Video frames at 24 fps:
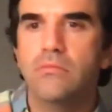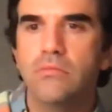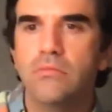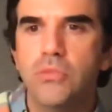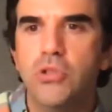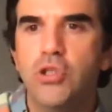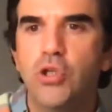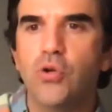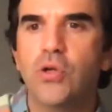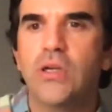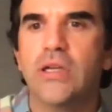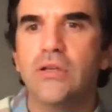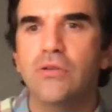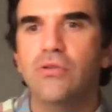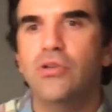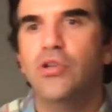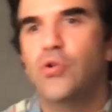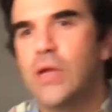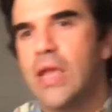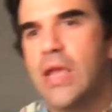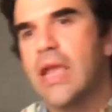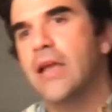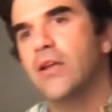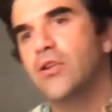you can you
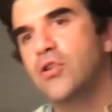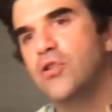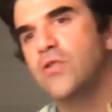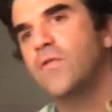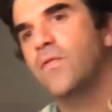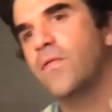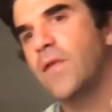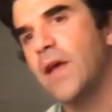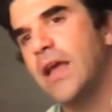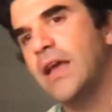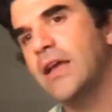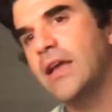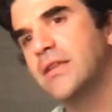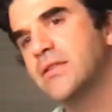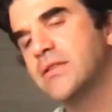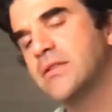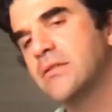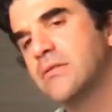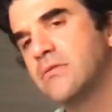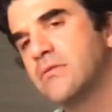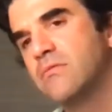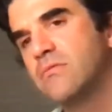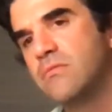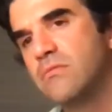can do
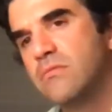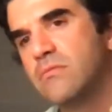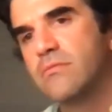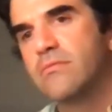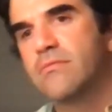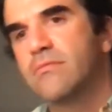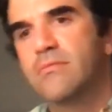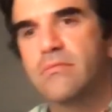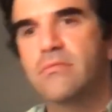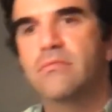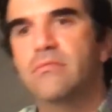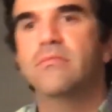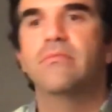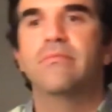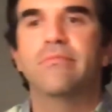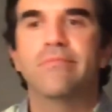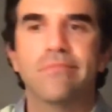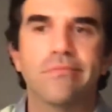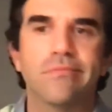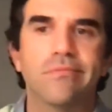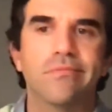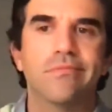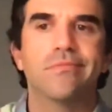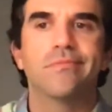fades,
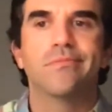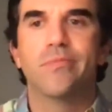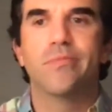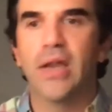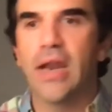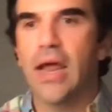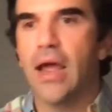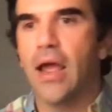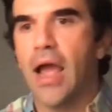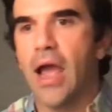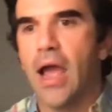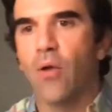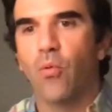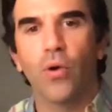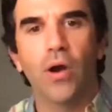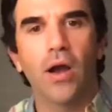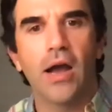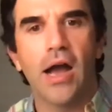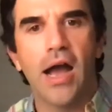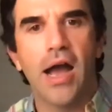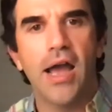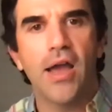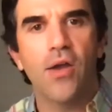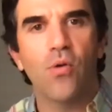but I I
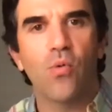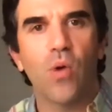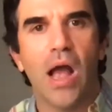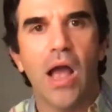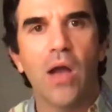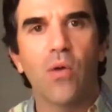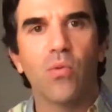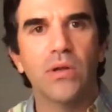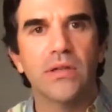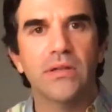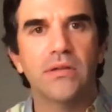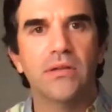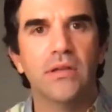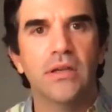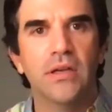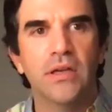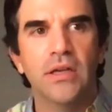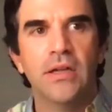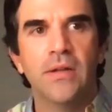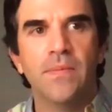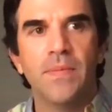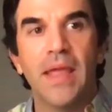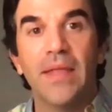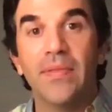I, I would
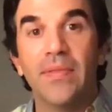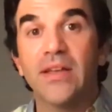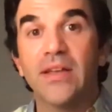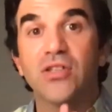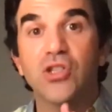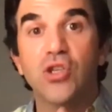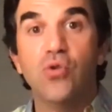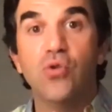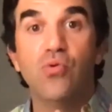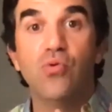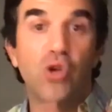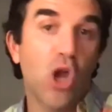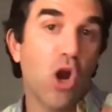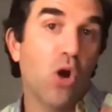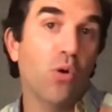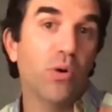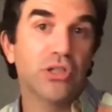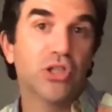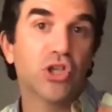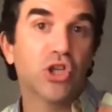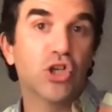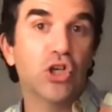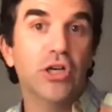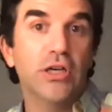unless you know
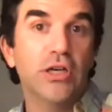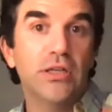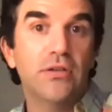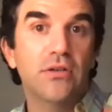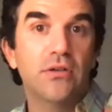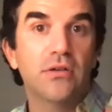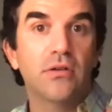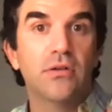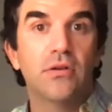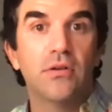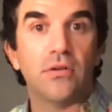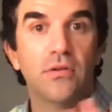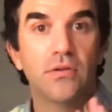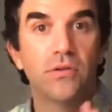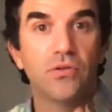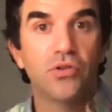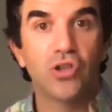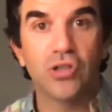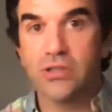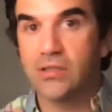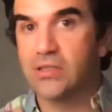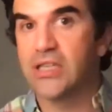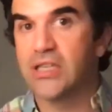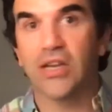it's good,
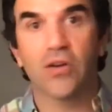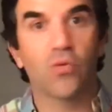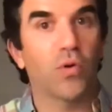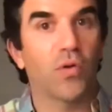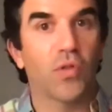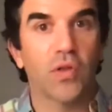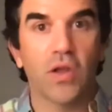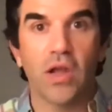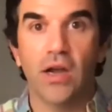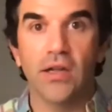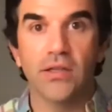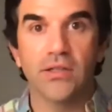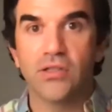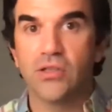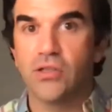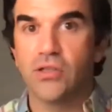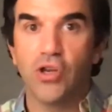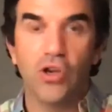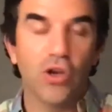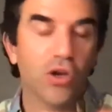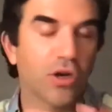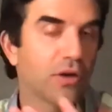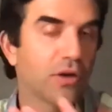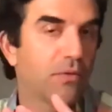just stick with cuts.
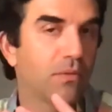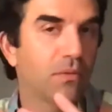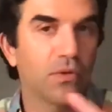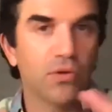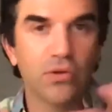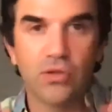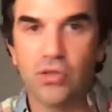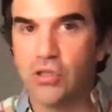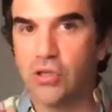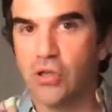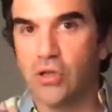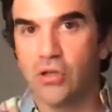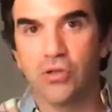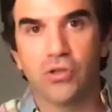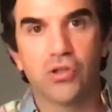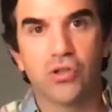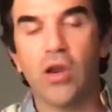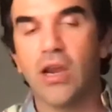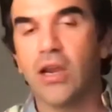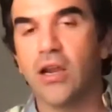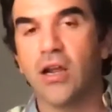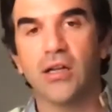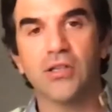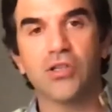You,
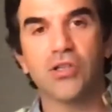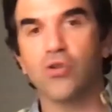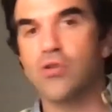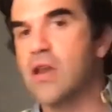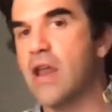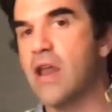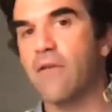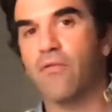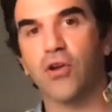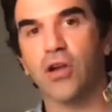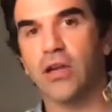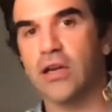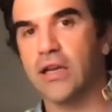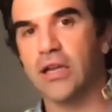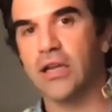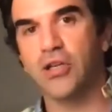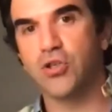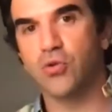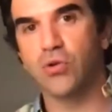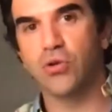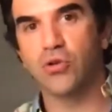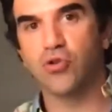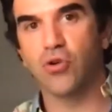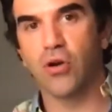straight cuts are never going to get
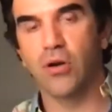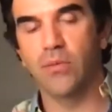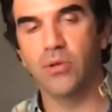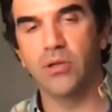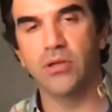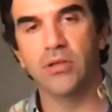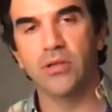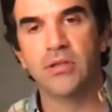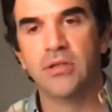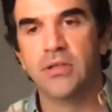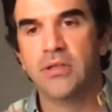you into trouble.